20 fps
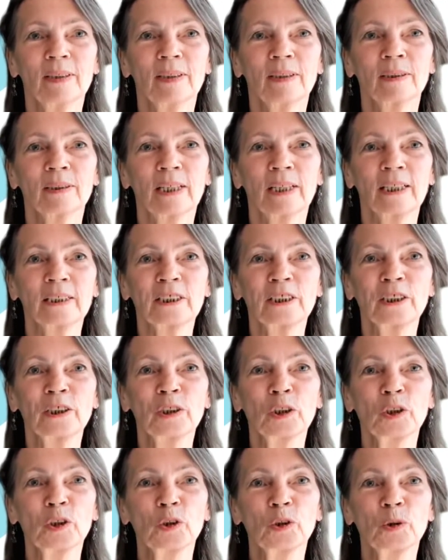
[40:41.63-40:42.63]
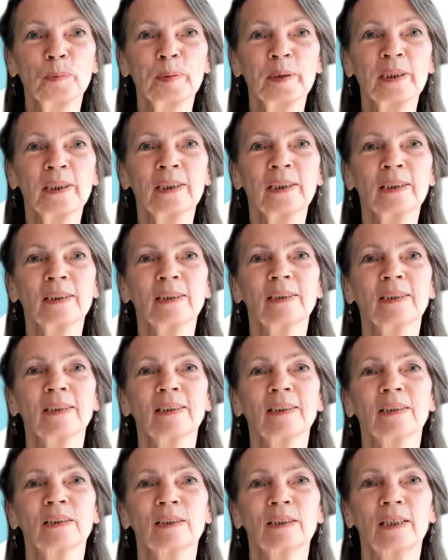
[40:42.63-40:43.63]
Central European
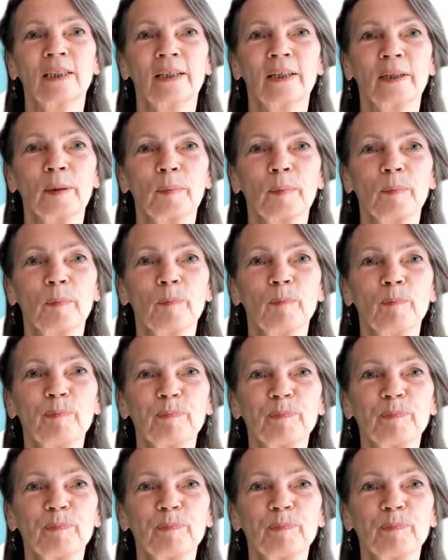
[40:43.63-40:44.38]
Time.